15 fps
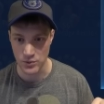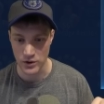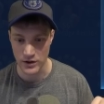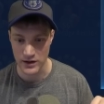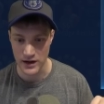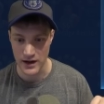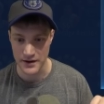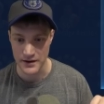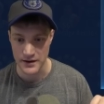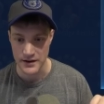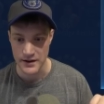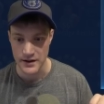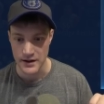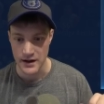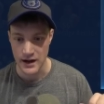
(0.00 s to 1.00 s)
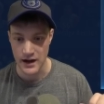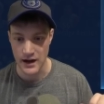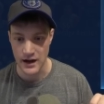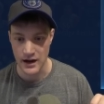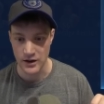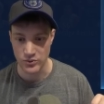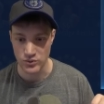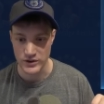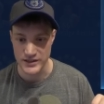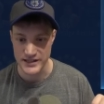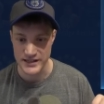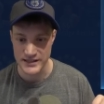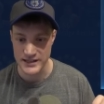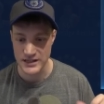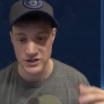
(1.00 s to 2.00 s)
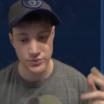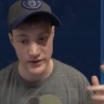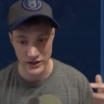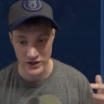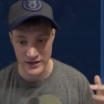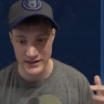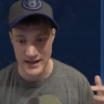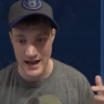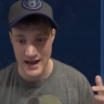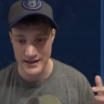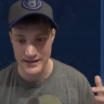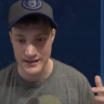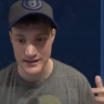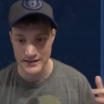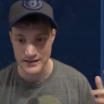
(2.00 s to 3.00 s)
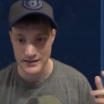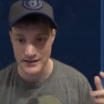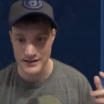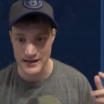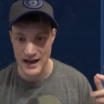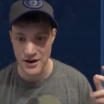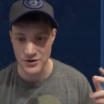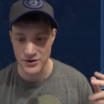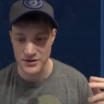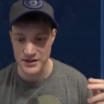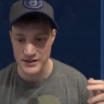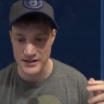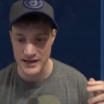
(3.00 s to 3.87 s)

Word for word: would work on. Uh, resistance, we looked at. Scoundrels,